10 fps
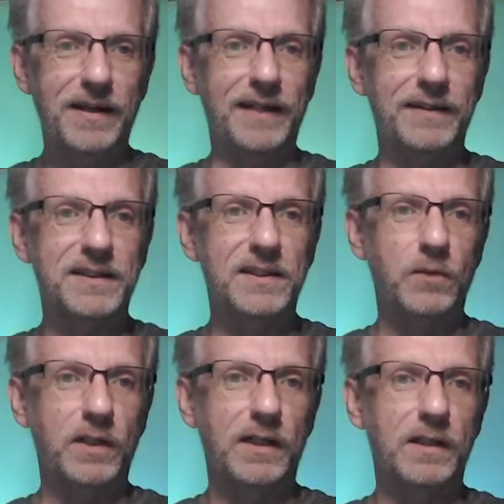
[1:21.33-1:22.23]
And this is
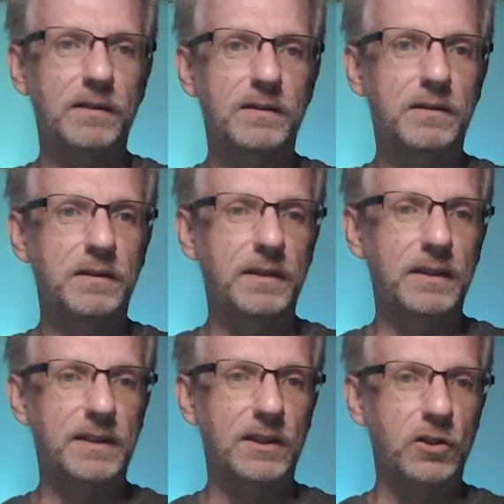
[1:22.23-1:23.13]
what I'll
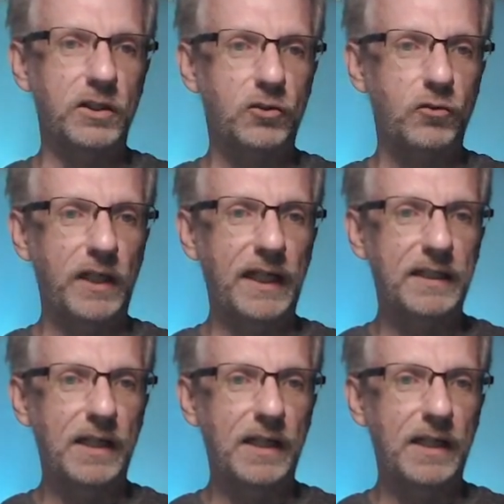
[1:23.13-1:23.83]
essentially create